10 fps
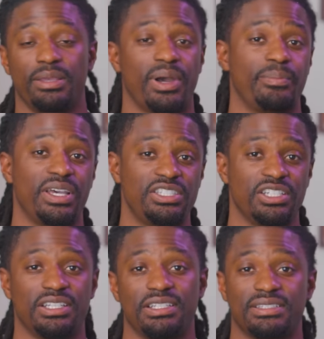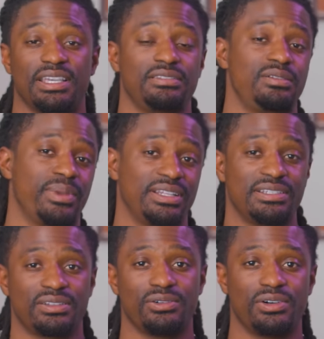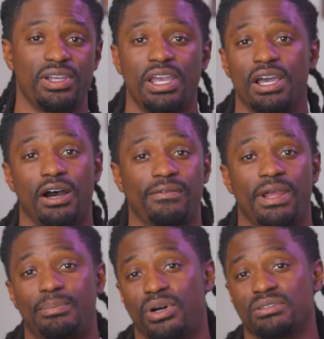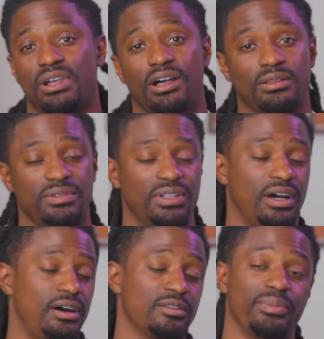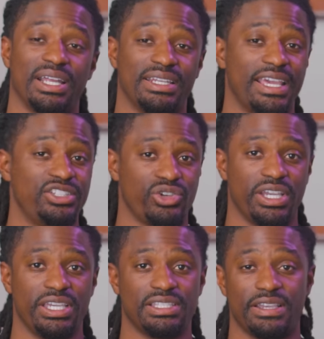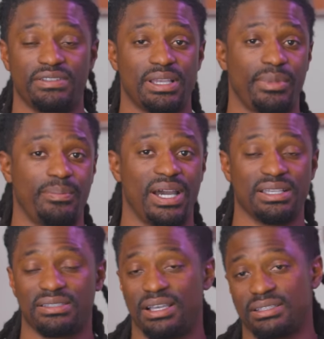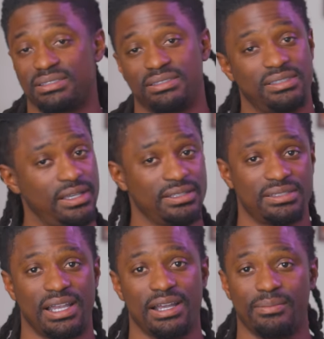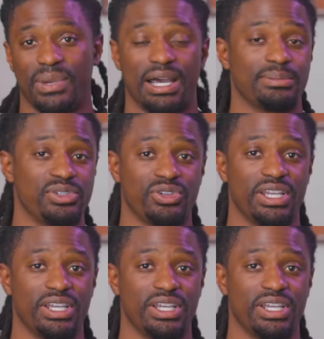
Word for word: In my Patreon, it'll take you to my Discord. Over there, I post all of my day trades. Every time I buy a stock, sell a stock, my option